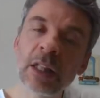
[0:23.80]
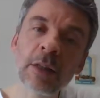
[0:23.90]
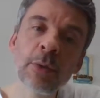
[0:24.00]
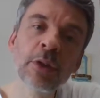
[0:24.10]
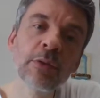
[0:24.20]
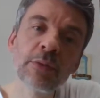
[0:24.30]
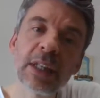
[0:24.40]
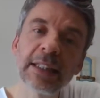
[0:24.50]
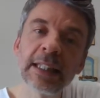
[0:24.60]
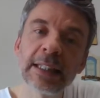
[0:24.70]
The book was
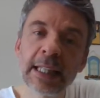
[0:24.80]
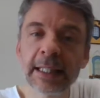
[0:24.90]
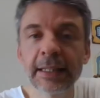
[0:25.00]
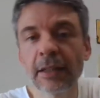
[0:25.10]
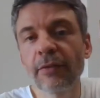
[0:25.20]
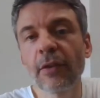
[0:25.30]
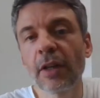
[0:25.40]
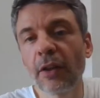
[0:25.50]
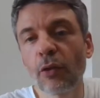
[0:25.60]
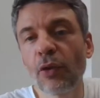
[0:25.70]
written in
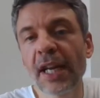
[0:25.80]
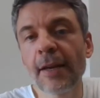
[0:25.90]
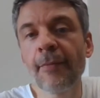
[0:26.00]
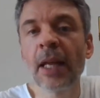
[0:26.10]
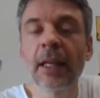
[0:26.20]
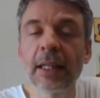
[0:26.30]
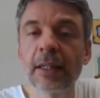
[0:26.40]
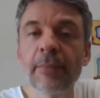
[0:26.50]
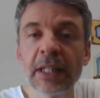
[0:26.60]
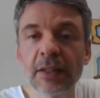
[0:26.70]
1943 in
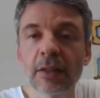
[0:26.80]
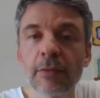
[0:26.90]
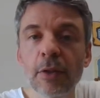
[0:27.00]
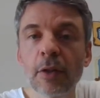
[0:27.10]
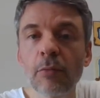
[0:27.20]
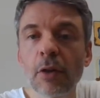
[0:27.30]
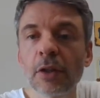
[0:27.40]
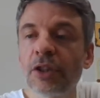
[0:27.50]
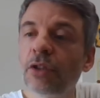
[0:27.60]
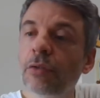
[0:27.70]
the midst of World
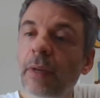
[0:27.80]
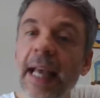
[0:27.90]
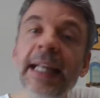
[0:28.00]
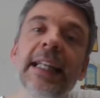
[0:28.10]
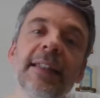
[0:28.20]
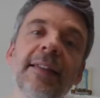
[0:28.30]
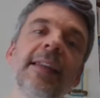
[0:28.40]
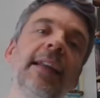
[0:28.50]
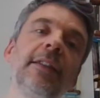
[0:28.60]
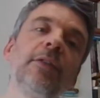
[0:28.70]
War II, and it is
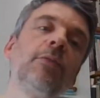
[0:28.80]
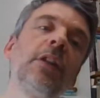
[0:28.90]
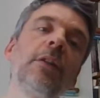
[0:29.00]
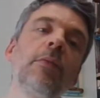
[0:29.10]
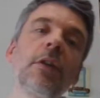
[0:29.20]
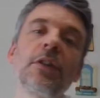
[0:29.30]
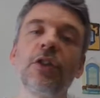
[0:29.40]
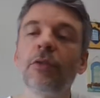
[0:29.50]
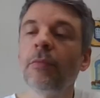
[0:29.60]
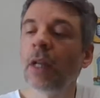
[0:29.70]
set in World War
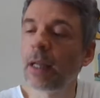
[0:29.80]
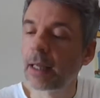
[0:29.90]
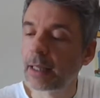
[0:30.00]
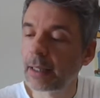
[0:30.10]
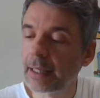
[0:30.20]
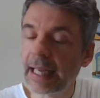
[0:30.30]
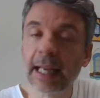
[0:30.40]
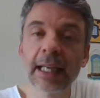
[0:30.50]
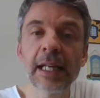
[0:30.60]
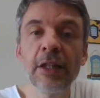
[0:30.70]
II.
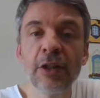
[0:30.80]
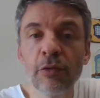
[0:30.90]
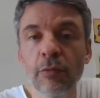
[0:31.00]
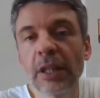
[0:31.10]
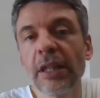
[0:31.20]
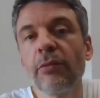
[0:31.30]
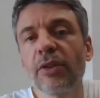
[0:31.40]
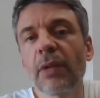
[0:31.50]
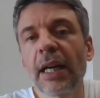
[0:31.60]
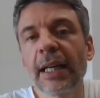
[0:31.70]
Gary knew what he
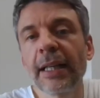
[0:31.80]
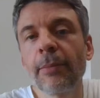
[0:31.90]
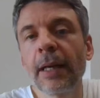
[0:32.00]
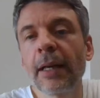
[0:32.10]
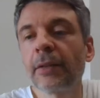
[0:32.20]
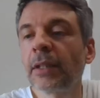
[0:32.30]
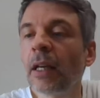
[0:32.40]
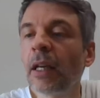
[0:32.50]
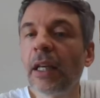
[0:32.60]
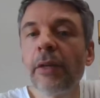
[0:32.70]
was writing about.
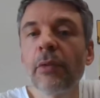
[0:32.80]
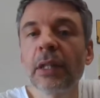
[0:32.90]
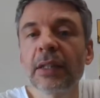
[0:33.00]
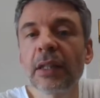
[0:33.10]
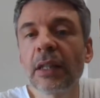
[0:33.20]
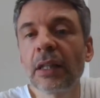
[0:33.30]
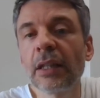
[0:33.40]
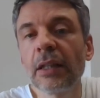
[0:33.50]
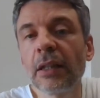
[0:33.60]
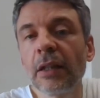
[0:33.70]
He was
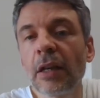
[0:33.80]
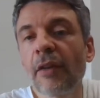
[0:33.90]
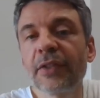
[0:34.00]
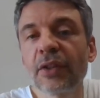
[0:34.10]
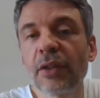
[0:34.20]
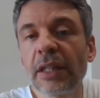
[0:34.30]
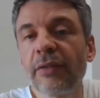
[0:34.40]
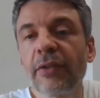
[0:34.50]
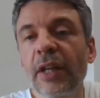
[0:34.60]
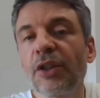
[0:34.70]
an officer in
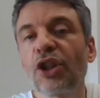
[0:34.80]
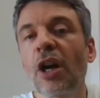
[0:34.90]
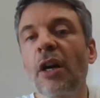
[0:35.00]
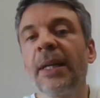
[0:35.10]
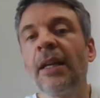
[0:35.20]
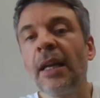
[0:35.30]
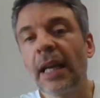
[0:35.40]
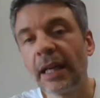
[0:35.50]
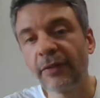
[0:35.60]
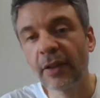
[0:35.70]
the French army,
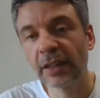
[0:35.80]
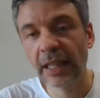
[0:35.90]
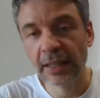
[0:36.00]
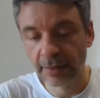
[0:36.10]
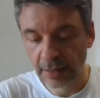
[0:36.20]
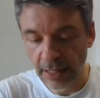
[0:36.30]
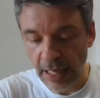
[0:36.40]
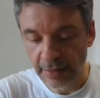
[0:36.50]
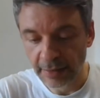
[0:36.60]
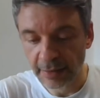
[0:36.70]
and he fought against the
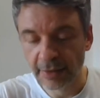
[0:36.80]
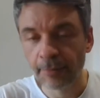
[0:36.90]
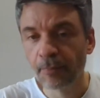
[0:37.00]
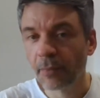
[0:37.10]
Nazis.